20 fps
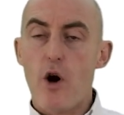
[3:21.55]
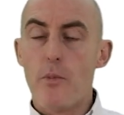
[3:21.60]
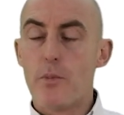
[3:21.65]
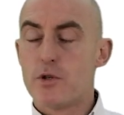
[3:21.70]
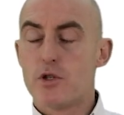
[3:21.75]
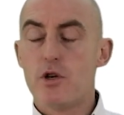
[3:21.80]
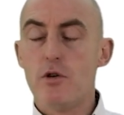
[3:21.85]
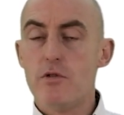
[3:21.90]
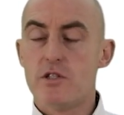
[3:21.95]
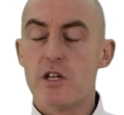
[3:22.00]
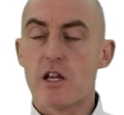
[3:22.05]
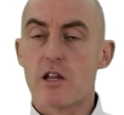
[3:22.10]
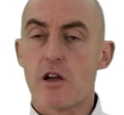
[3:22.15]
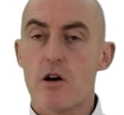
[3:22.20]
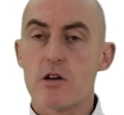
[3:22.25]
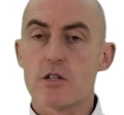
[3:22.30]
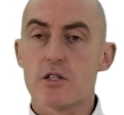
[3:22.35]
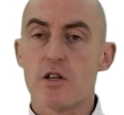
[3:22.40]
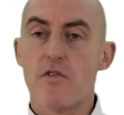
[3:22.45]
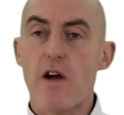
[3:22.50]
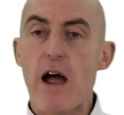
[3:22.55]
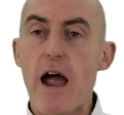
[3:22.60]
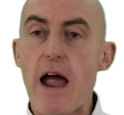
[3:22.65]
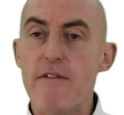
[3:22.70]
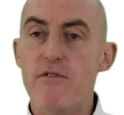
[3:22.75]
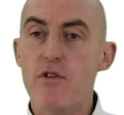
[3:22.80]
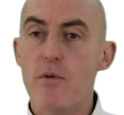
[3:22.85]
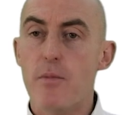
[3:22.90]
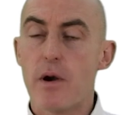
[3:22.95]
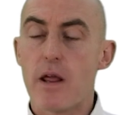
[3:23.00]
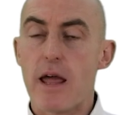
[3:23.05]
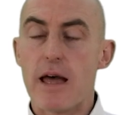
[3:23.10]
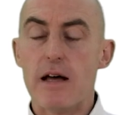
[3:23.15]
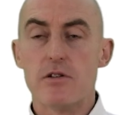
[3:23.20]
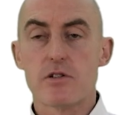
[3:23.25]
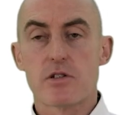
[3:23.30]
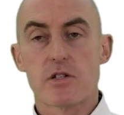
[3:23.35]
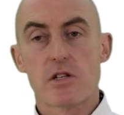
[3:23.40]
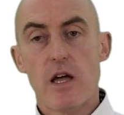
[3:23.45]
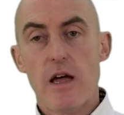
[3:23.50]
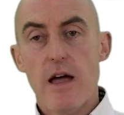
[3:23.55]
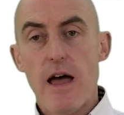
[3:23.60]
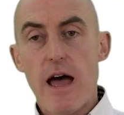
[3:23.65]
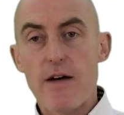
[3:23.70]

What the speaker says: opportunity cost of everybody else